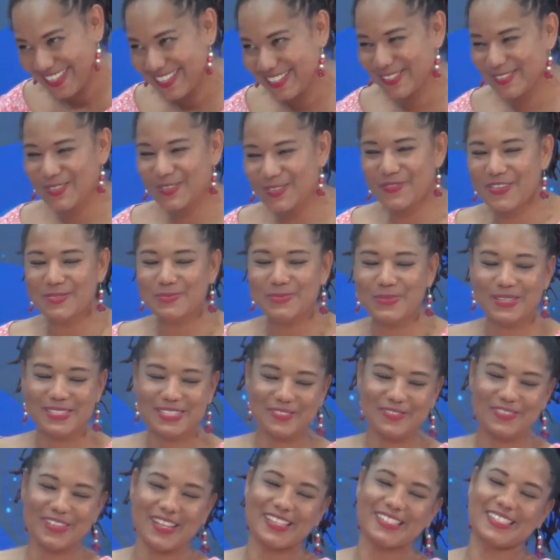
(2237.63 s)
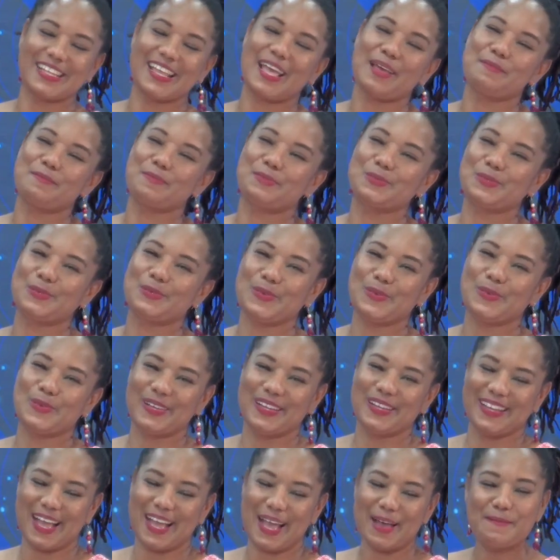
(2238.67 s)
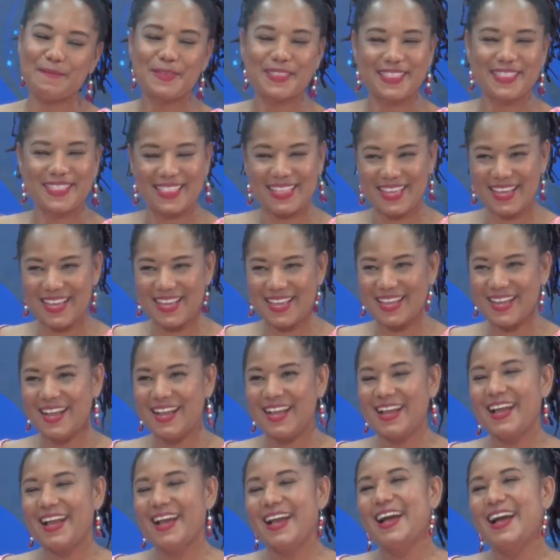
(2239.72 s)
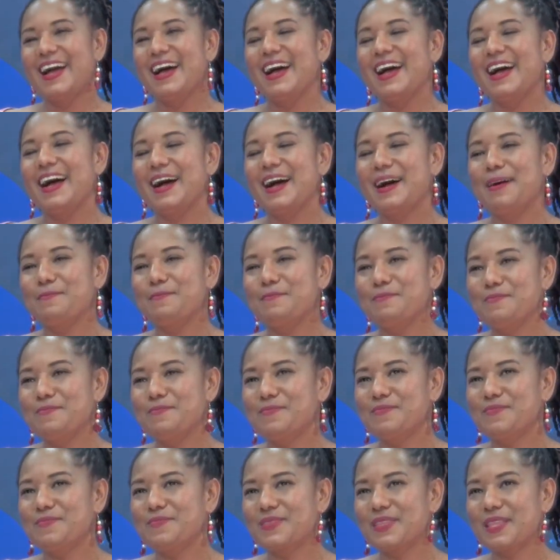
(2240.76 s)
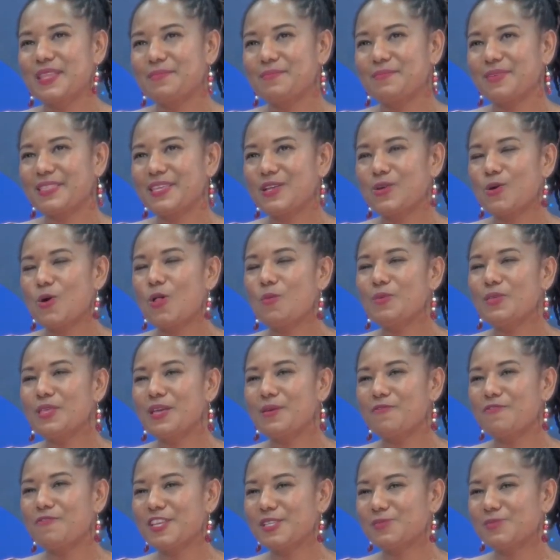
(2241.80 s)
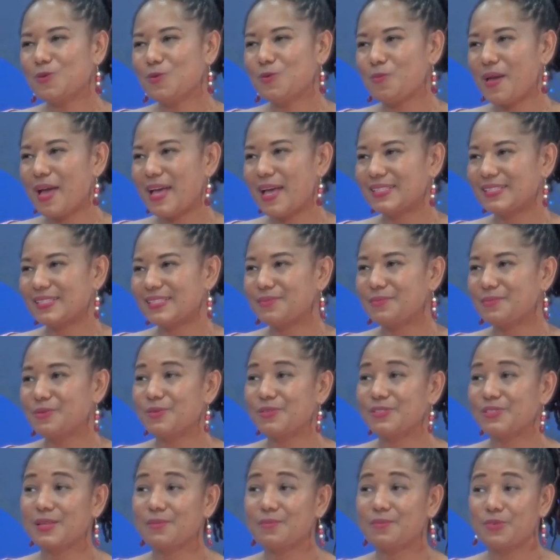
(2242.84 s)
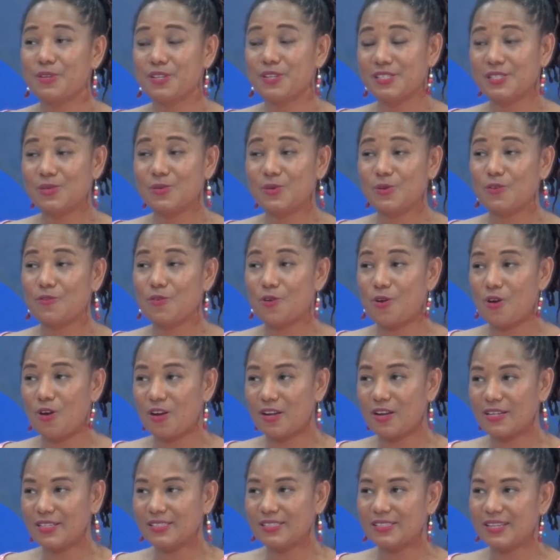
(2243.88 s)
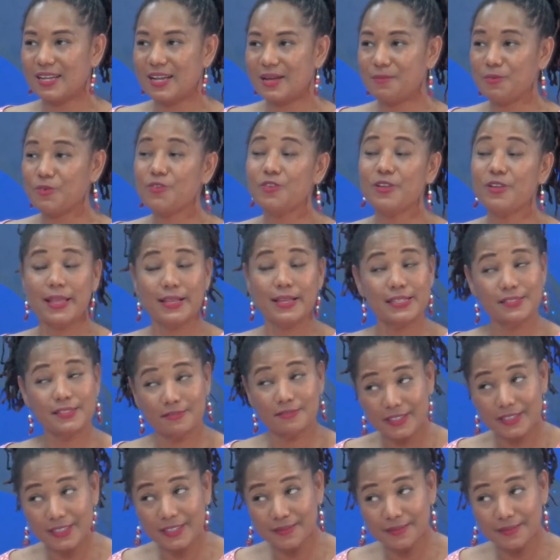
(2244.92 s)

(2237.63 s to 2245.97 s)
So Facebook is the village app. So I'm in there. But they call me a Facebook pastor because I preach the word of God creatively